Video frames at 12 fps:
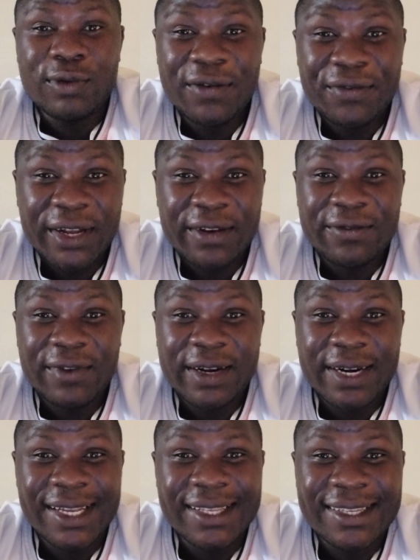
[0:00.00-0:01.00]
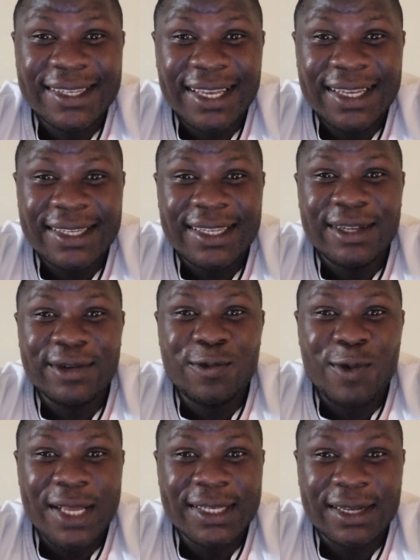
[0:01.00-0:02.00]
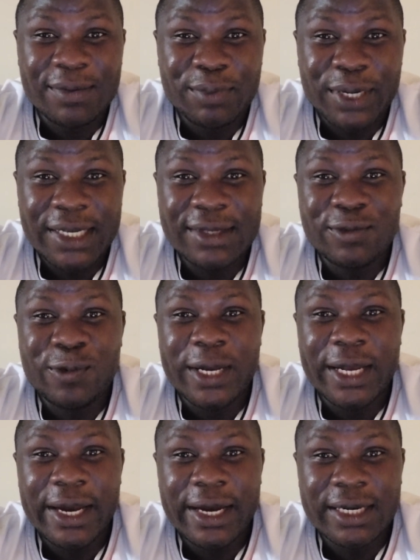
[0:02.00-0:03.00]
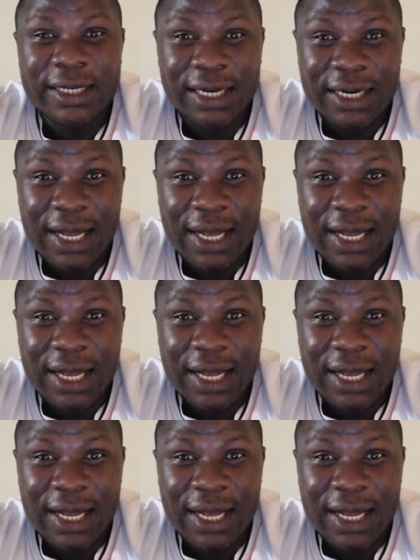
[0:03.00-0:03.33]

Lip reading: Rafael Varane says he was surprised when Erik